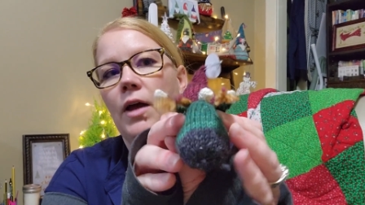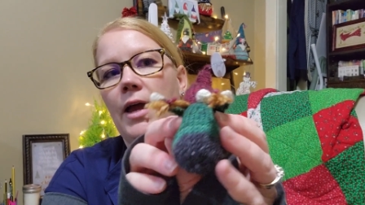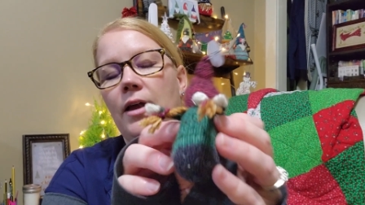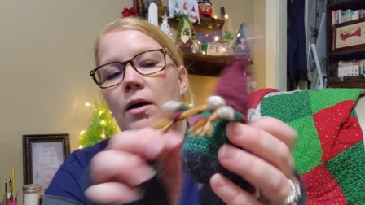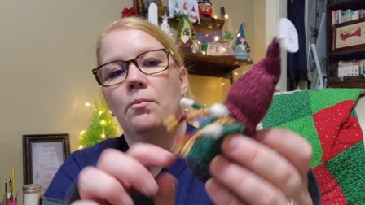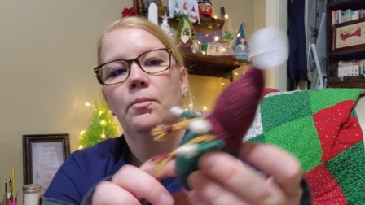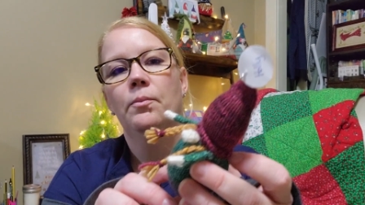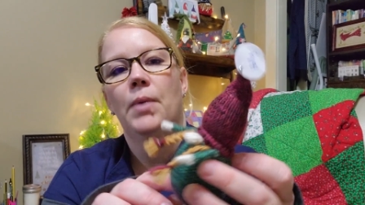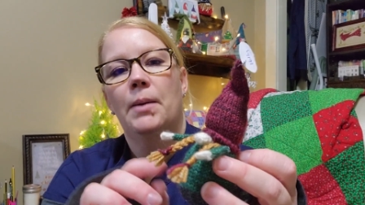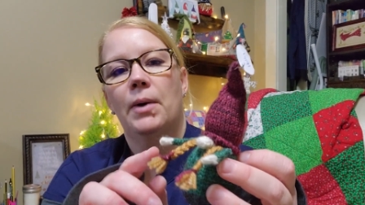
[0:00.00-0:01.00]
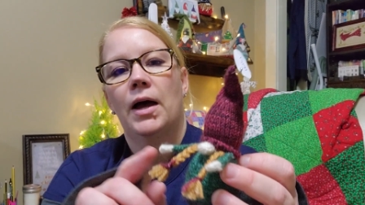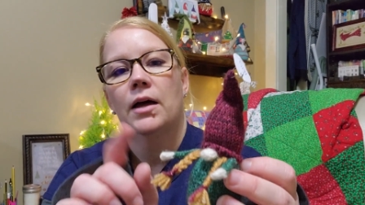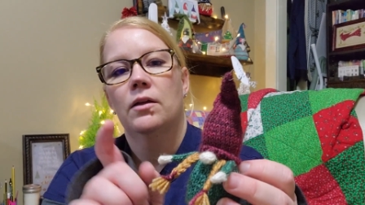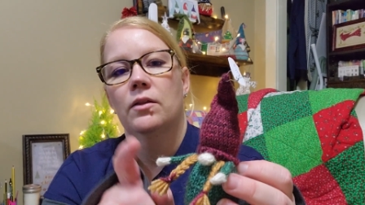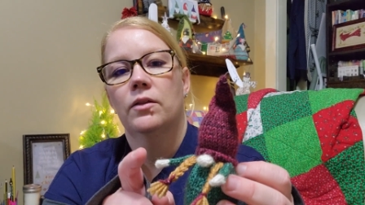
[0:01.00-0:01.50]
I
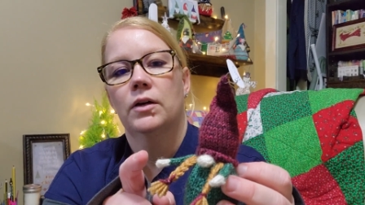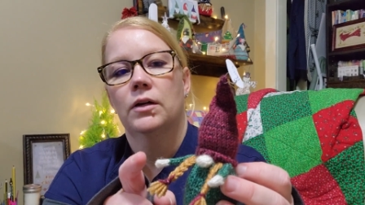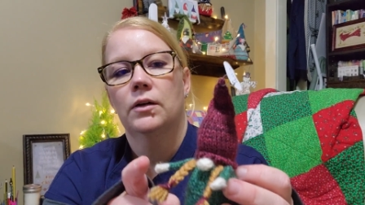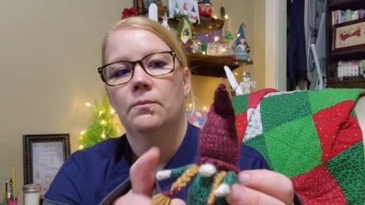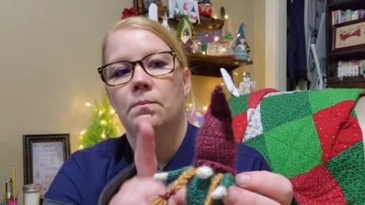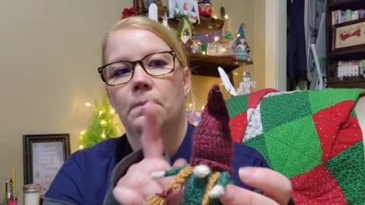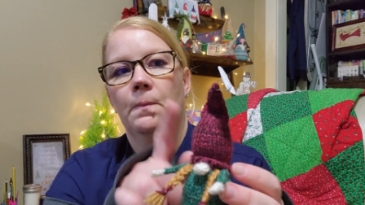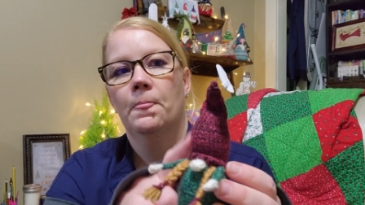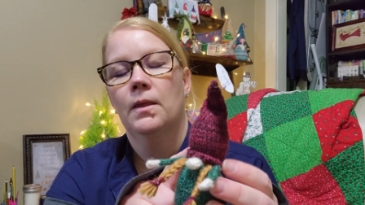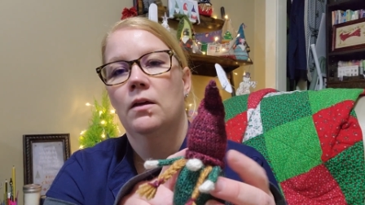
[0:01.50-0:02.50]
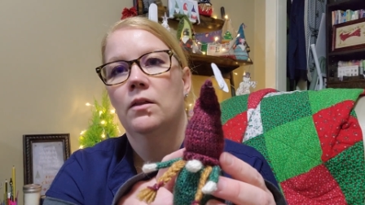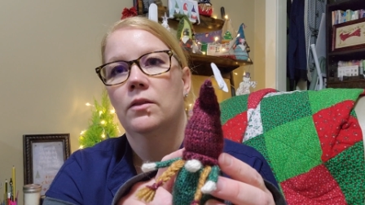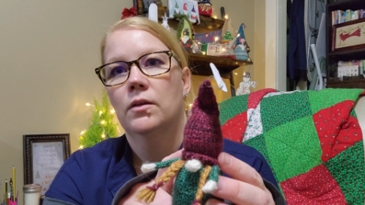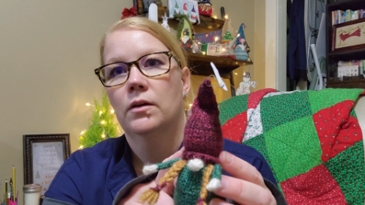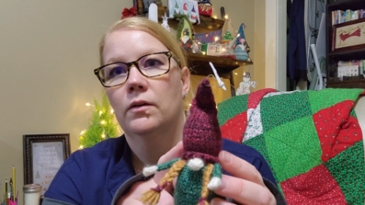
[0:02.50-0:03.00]
bought the
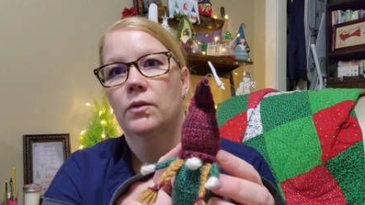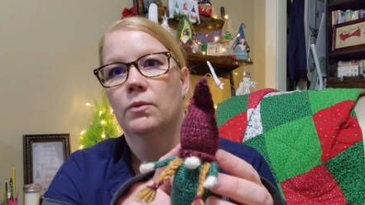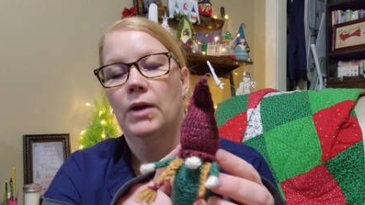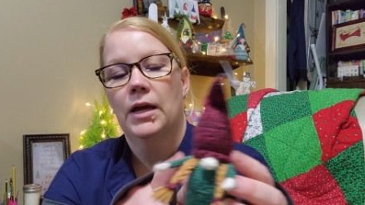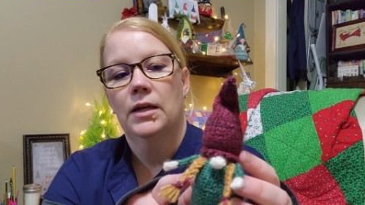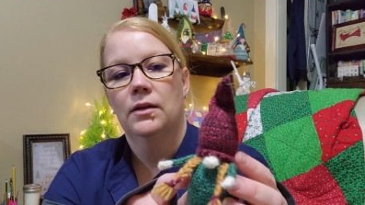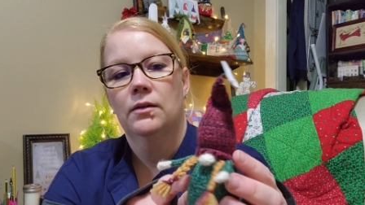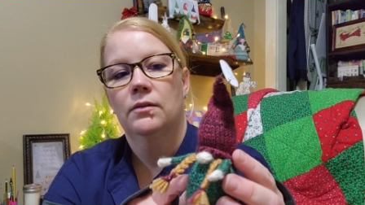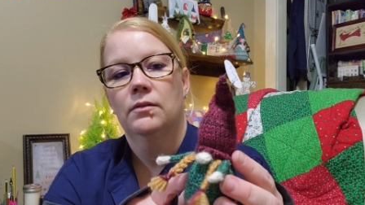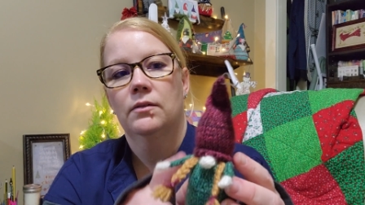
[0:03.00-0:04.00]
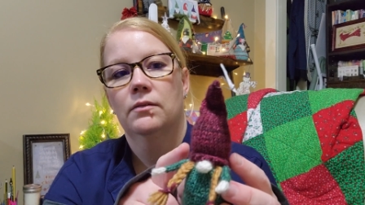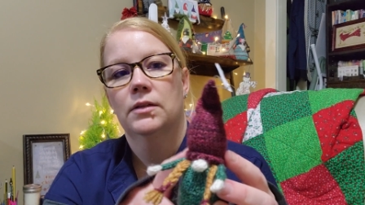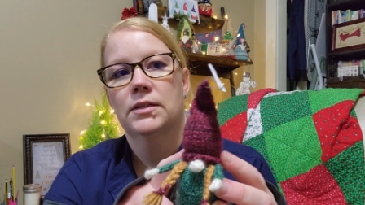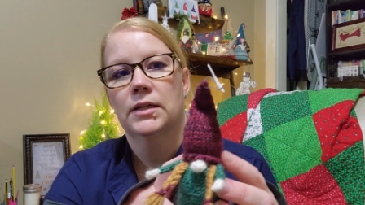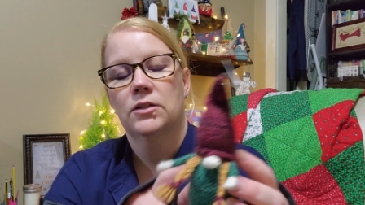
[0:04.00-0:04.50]
red,
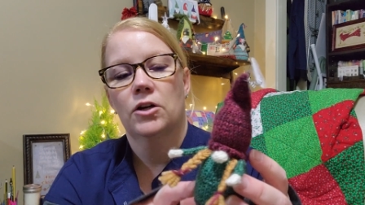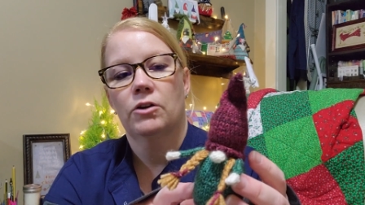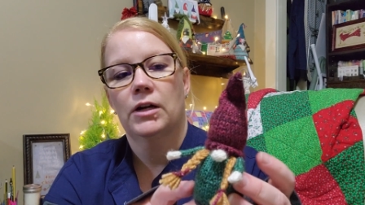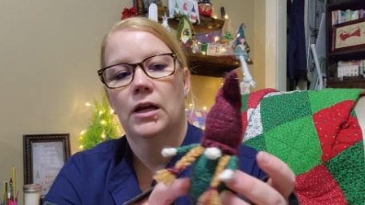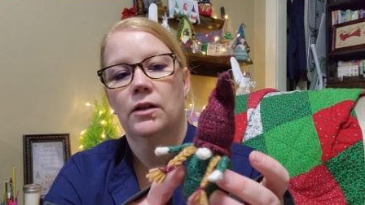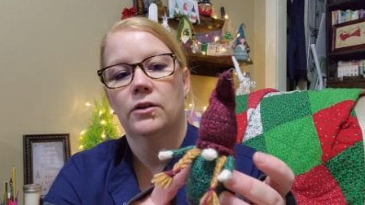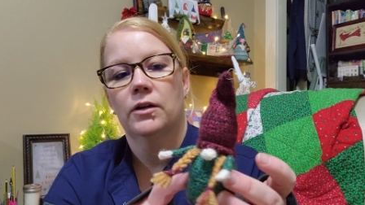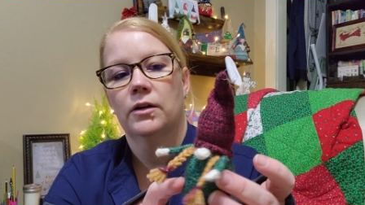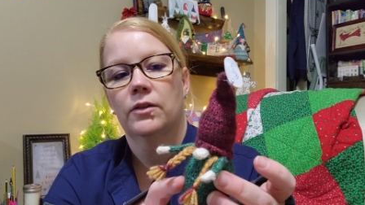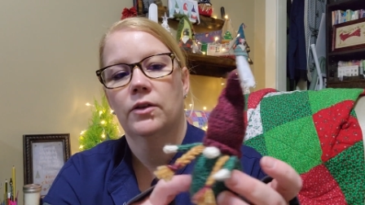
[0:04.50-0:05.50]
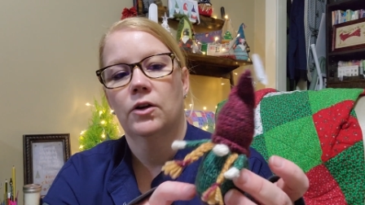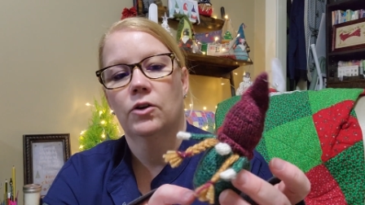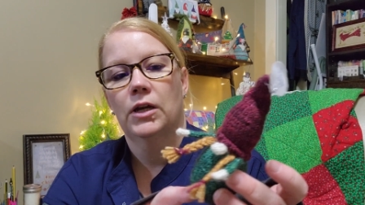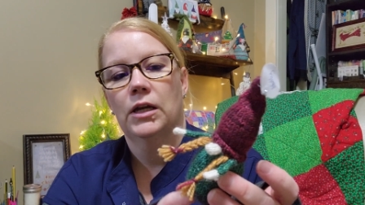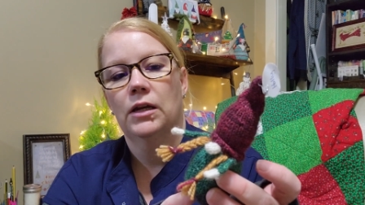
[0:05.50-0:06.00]
this like dark red color, the
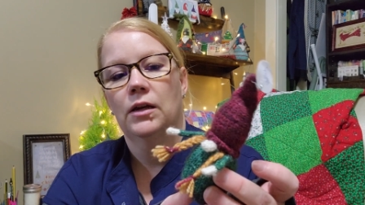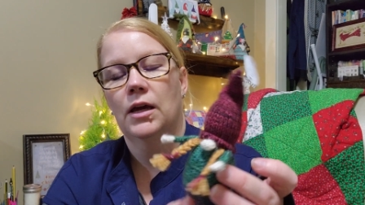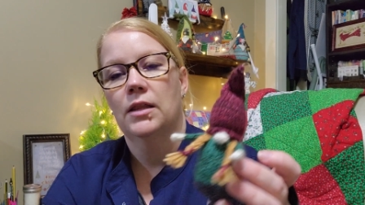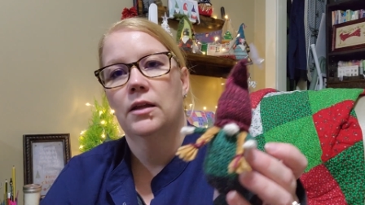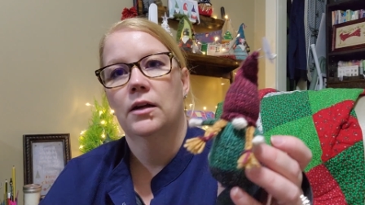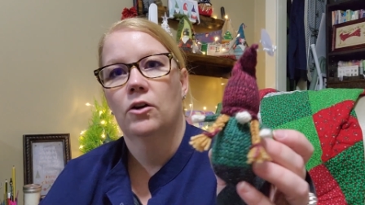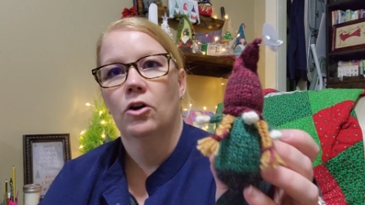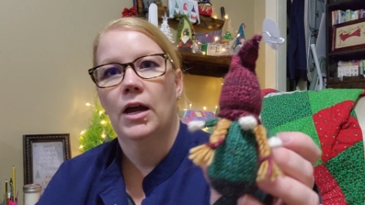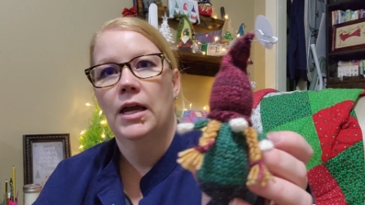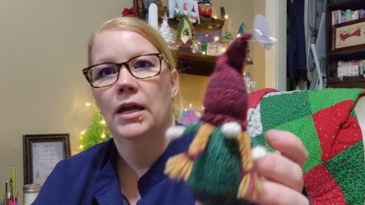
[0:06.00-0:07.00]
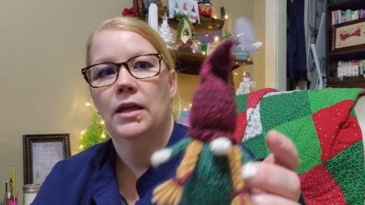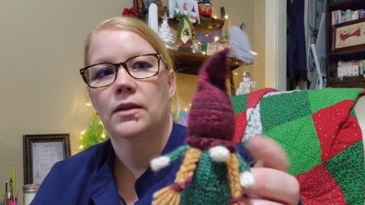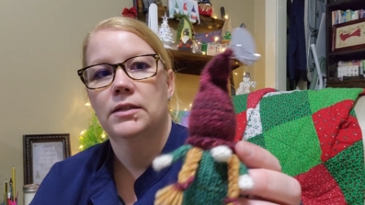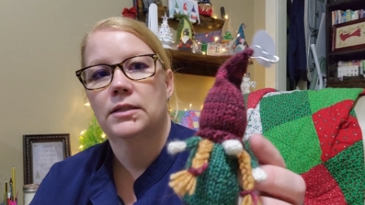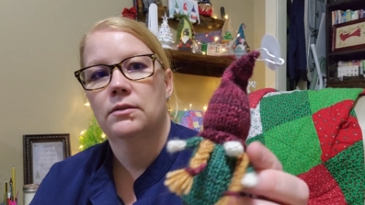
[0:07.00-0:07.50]
green, and then a gray, and
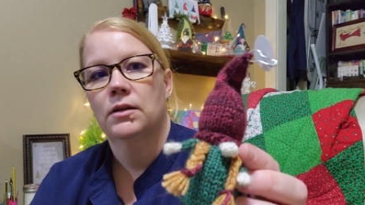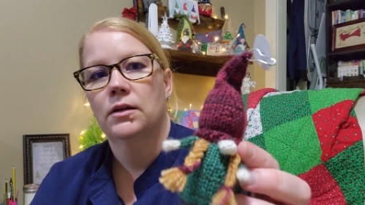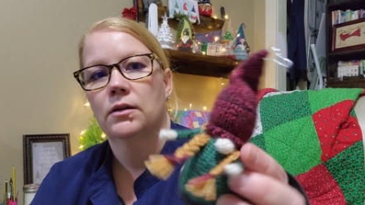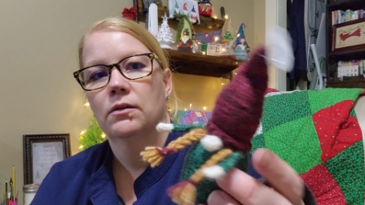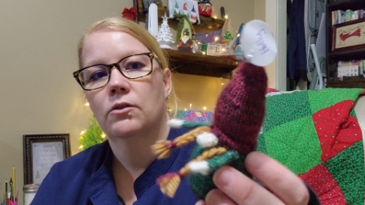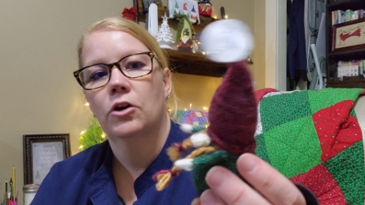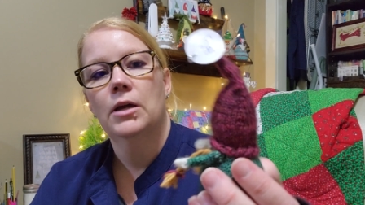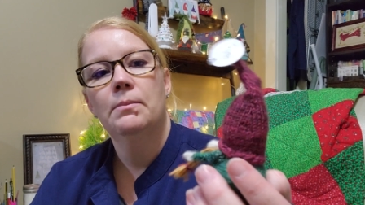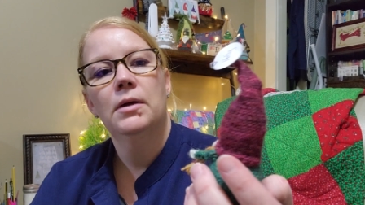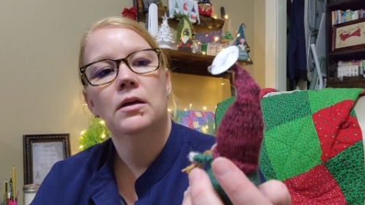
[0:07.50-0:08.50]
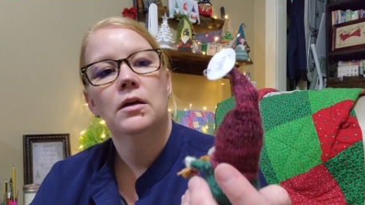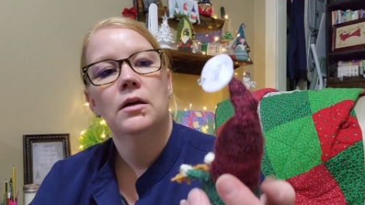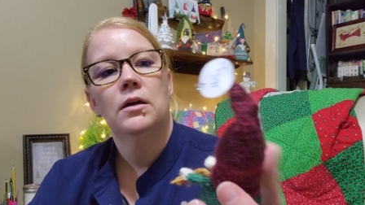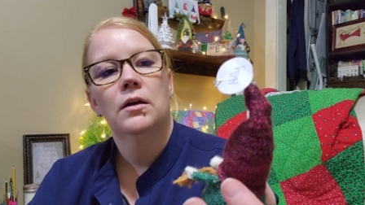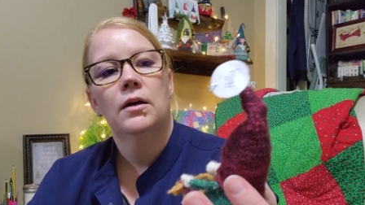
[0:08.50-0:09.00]
the cream,
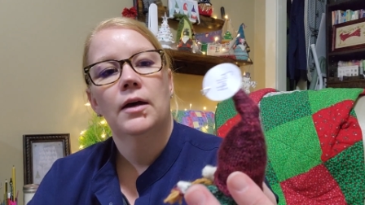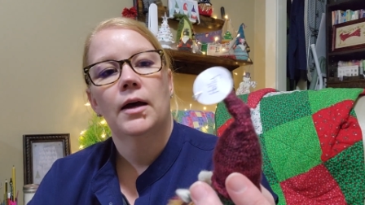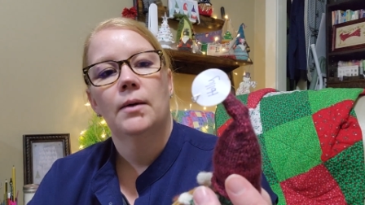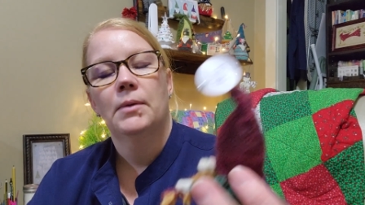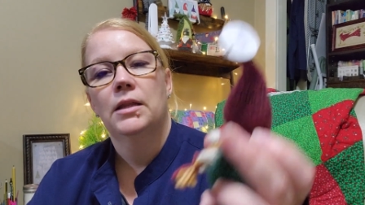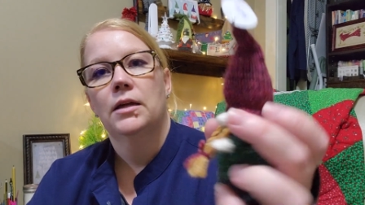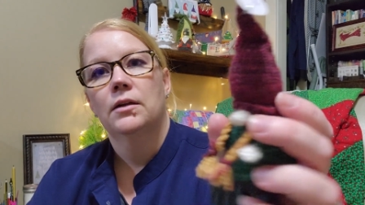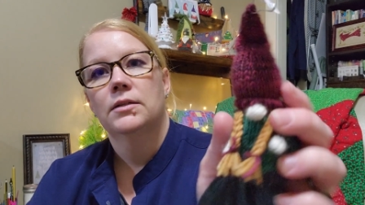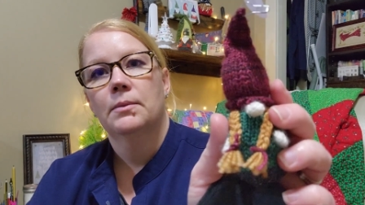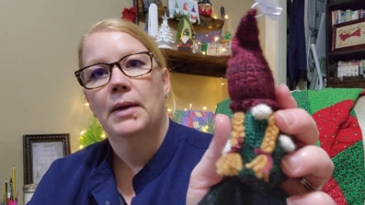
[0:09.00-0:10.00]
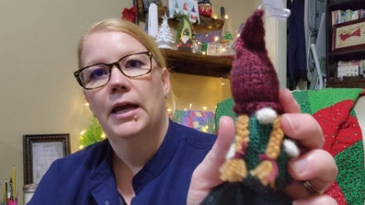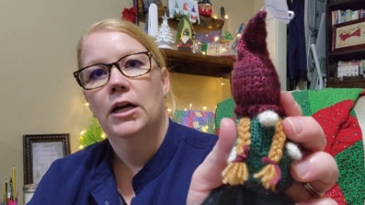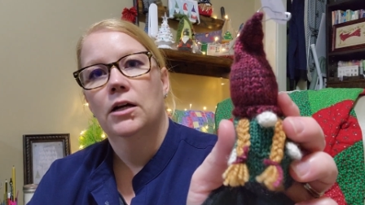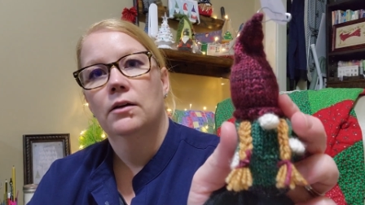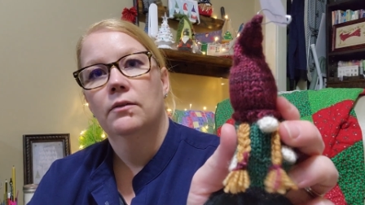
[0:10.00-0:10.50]
and then some
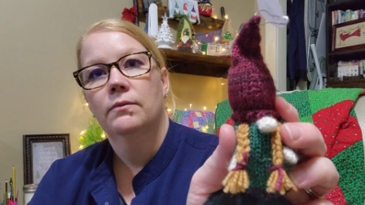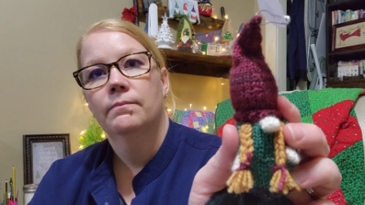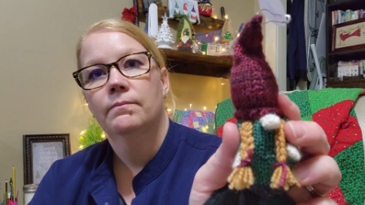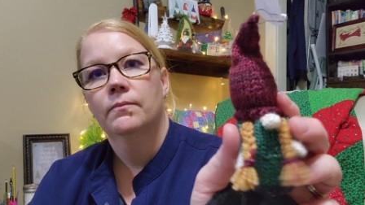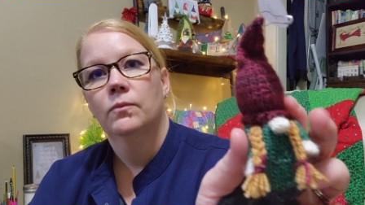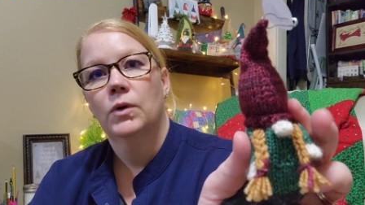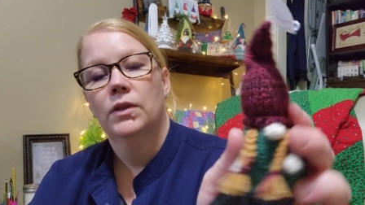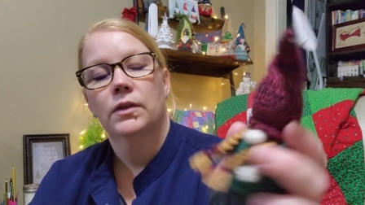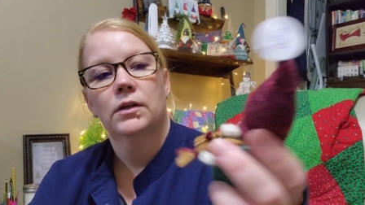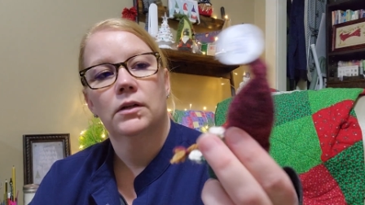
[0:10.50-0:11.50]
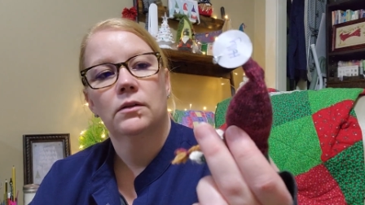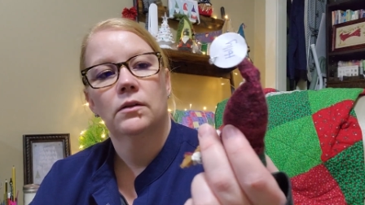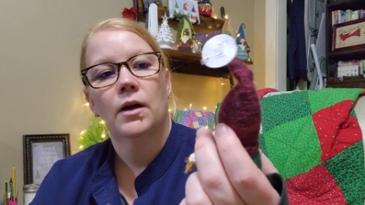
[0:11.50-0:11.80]
hair with the